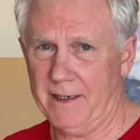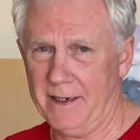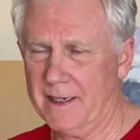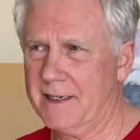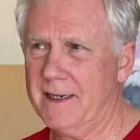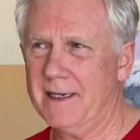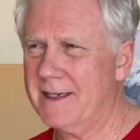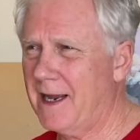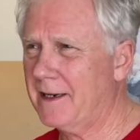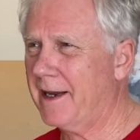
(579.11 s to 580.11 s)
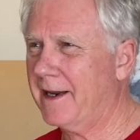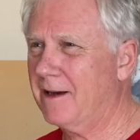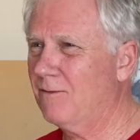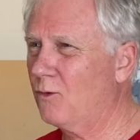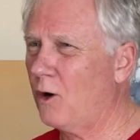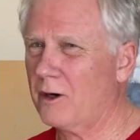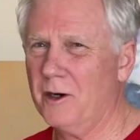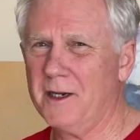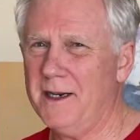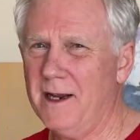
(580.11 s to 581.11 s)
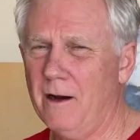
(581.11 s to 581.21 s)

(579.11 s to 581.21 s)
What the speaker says: It's not like raw cookie dough.